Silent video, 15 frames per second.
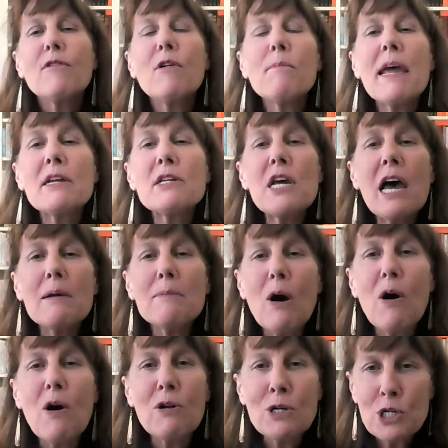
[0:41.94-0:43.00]
From that time
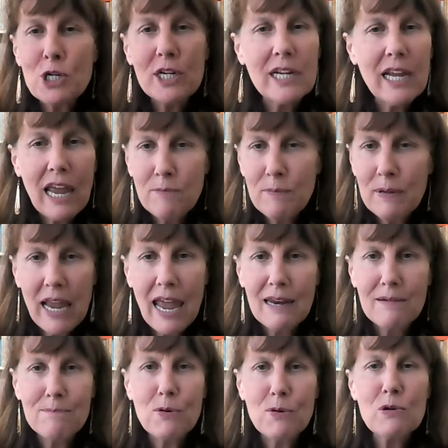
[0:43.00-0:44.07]
on, she gave me
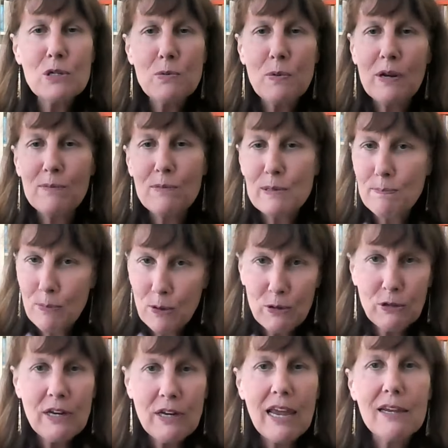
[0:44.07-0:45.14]
Anne books when it was
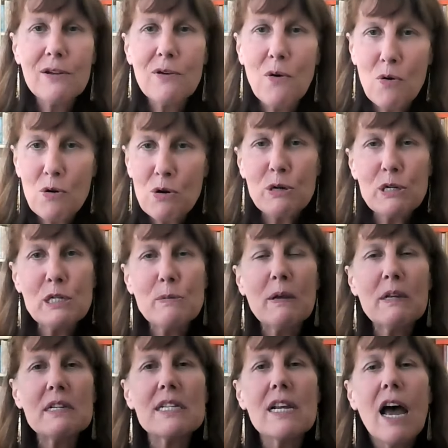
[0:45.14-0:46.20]
birthday or
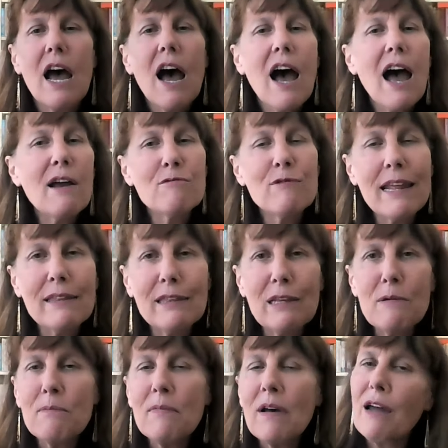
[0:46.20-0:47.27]
Christmas. I read
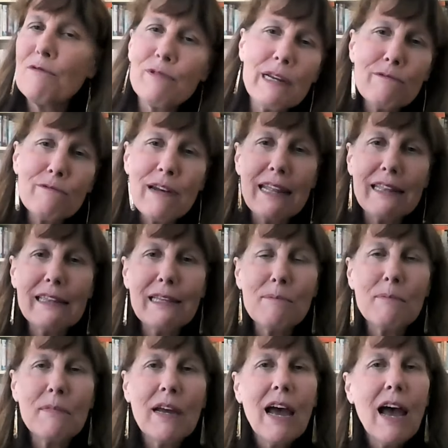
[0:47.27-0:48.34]
them, I reread
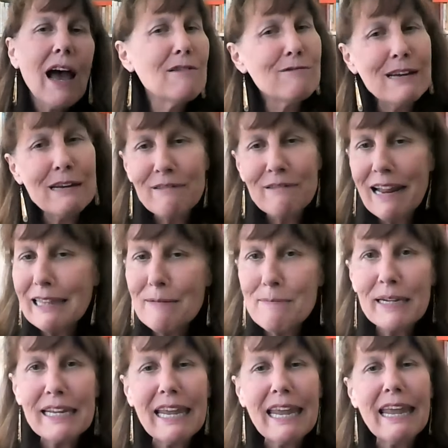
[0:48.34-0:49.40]
them, I reread them
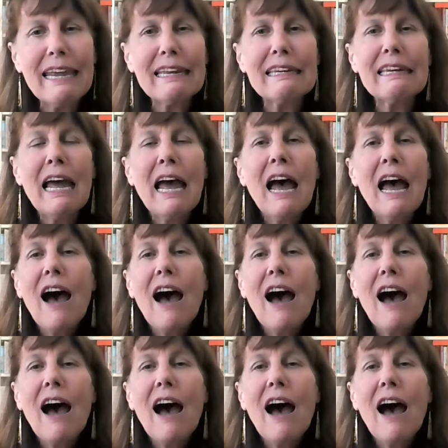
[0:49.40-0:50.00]
again.